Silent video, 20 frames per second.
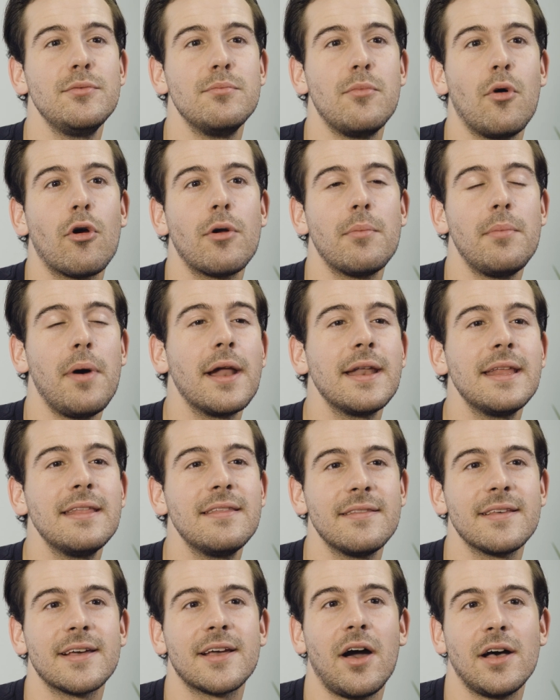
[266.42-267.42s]
you more money
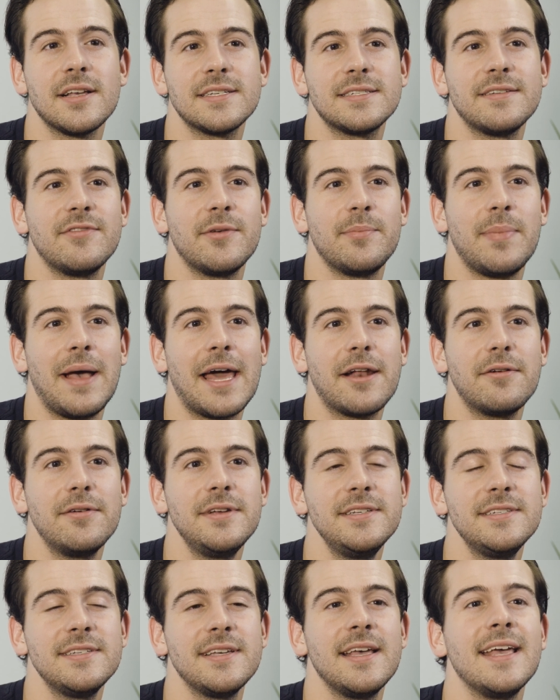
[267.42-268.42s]
than the cost of the
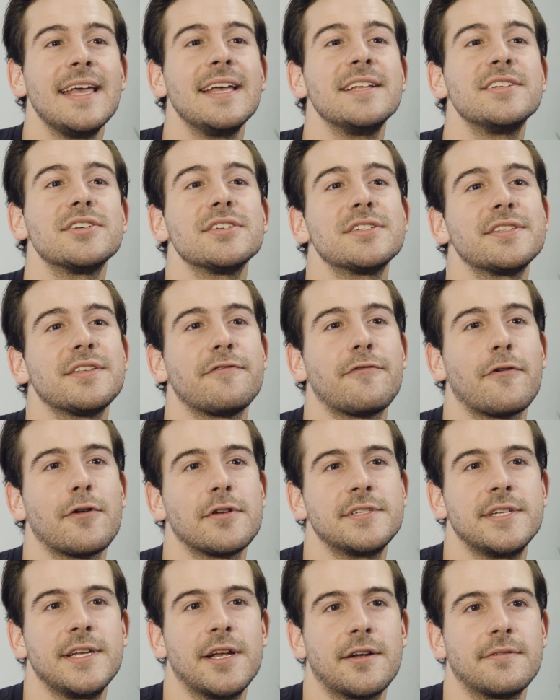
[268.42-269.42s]
batteries in just the
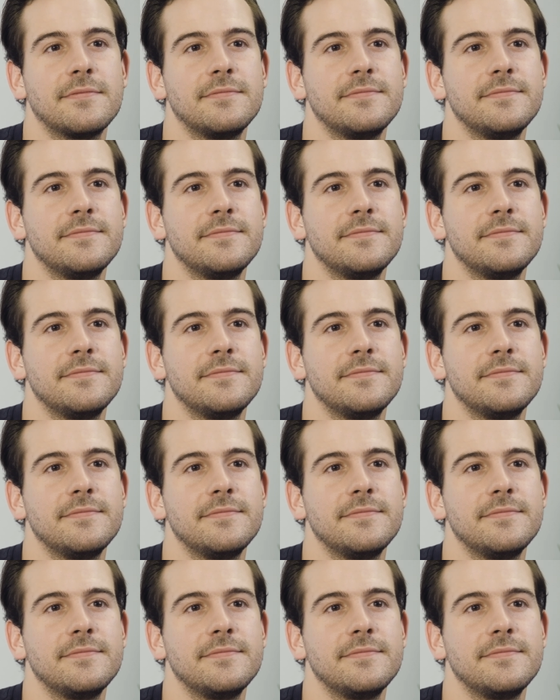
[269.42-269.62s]
first year.